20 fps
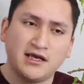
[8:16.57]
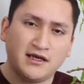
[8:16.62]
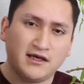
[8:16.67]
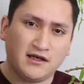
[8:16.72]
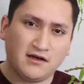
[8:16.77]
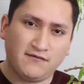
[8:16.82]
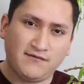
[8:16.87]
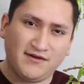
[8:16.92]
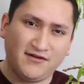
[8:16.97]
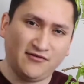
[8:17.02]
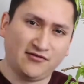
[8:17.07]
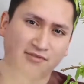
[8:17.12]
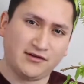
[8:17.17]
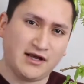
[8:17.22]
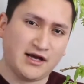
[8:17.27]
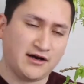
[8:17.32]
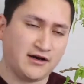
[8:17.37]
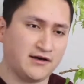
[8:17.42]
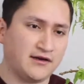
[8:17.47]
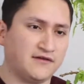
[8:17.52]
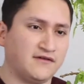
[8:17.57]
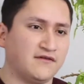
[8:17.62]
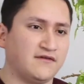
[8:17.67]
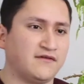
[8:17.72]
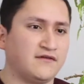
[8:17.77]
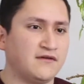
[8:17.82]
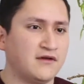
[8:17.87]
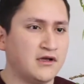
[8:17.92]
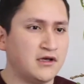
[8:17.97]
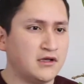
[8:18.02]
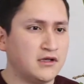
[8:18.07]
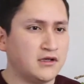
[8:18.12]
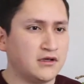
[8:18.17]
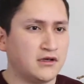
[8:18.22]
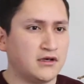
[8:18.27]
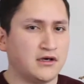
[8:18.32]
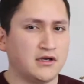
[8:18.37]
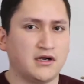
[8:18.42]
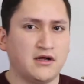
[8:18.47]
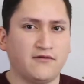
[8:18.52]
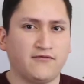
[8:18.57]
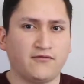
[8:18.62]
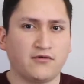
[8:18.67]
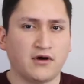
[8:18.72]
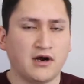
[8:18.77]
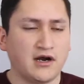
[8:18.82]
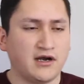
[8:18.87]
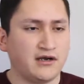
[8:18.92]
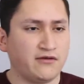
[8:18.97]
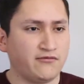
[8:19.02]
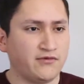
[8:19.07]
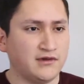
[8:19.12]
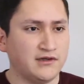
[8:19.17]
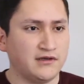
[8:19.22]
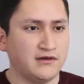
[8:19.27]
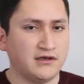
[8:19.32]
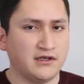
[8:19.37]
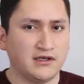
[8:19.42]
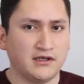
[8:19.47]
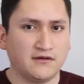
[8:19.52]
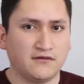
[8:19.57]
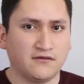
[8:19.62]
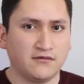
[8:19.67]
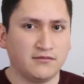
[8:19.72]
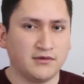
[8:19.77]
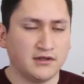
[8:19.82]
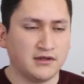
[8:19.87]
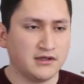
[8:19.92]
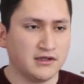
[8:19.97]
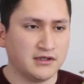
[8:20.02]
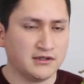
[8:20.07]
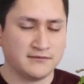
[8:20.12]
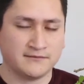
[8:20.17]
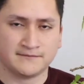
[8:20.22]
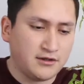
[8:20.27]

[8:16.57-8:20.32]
and eventually I'm going to just cut off where I really need it to be done.